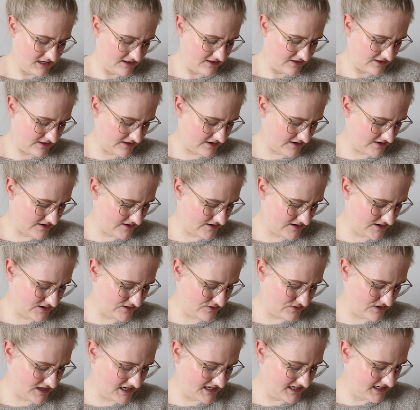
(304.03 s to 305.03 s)

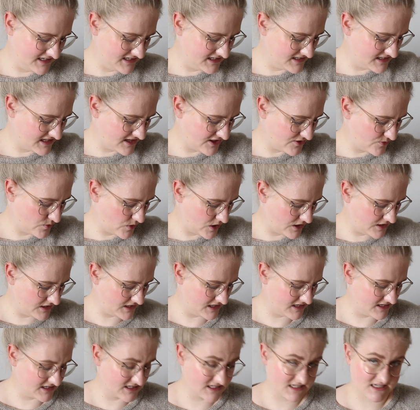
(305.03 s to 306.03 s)
So I knitted this one
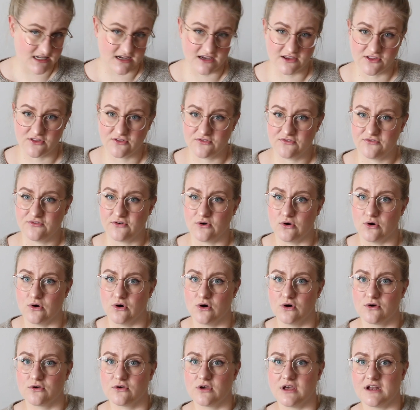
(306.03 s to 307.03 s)
in a size
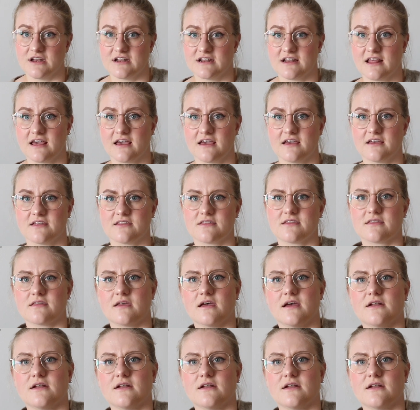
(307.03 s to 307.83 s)
4, and it has,